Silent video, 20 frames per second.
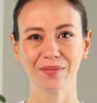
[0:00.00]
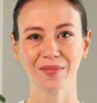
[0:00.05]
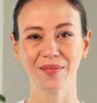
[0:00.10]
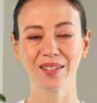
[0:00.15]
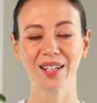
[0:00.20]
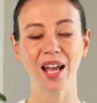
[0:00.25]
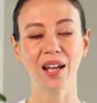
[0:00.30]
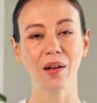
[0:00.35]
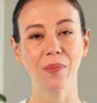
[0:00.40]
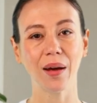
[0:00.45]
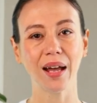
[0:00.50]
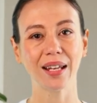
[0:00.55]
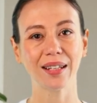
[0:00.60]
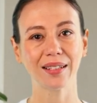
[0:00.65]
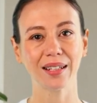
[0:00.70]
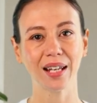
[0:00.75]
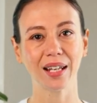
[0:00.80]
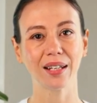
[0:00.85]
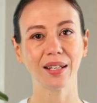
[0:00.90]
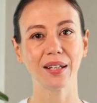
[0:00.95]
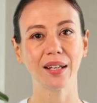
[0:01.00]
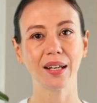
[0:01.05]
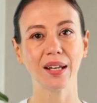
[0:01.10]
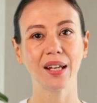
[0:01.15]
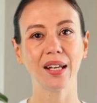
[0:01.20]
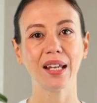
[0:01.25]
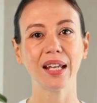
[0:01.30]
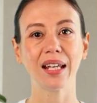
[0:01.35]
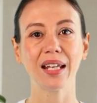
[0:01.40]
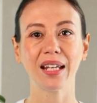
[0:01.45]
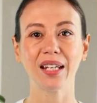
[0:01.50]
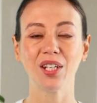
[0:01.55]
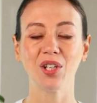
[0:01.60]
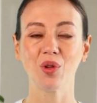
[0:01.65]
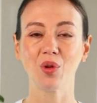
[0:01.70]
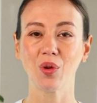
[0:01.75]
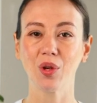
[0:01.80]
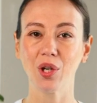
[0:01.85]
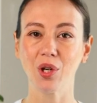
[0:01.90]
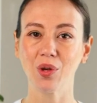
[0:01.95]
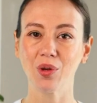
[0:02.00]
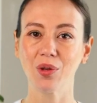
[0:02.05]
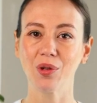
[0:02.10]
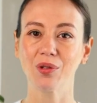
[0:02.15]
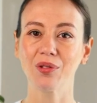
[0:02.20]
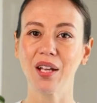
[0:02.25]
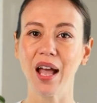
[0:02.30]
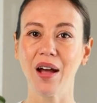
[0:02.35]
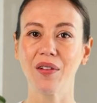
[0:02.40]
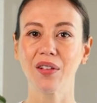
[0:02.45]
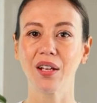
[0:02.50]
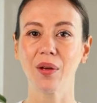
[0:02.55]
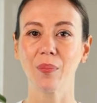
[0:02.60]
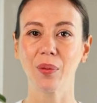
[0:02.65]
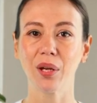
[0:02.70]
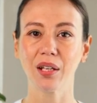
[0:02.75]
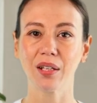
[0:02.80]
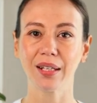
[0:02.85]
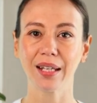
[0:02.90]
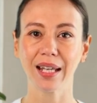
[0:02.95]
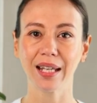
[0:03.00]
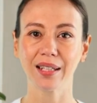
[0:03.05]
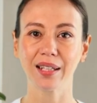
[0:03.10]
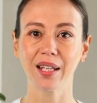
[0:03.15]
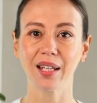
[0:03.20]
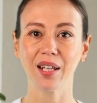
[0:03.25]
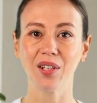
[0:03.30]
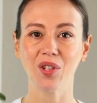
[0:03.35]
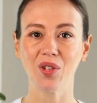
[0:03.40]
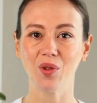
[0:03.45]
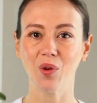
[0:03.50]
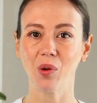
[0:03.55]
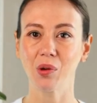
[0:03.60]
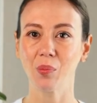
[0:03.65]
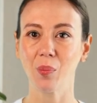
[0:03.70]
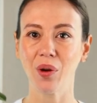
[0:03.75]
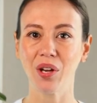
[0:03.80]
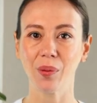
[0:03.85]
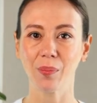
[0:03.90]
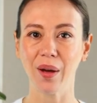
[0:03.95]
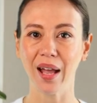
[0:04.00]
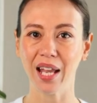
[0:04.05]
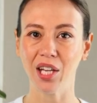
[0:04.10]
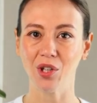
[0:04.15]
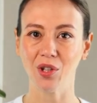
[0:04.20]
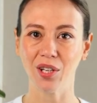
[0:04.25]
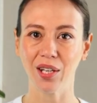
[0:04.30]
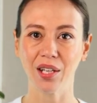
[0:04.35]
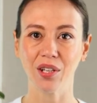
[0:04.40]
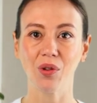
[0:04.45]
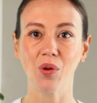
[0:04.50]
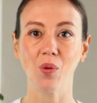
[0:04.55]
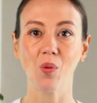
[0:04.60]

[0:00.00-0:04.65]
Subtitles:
Telemedicine. It is crucial to have the ability to consult with a patient